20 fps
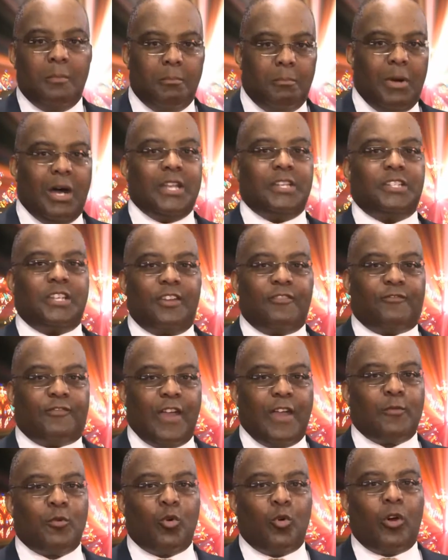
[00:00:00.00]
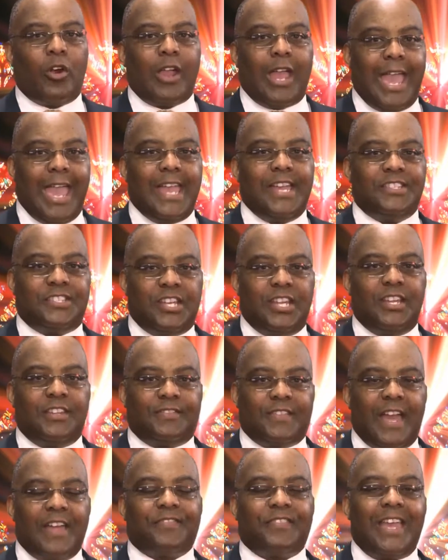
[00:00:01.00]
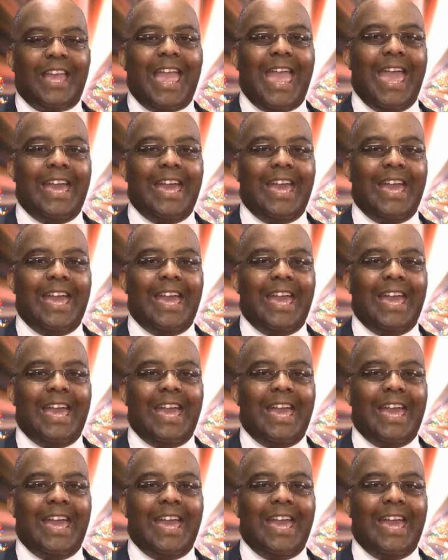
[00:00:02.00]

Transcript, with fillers: Monday, February 18th at the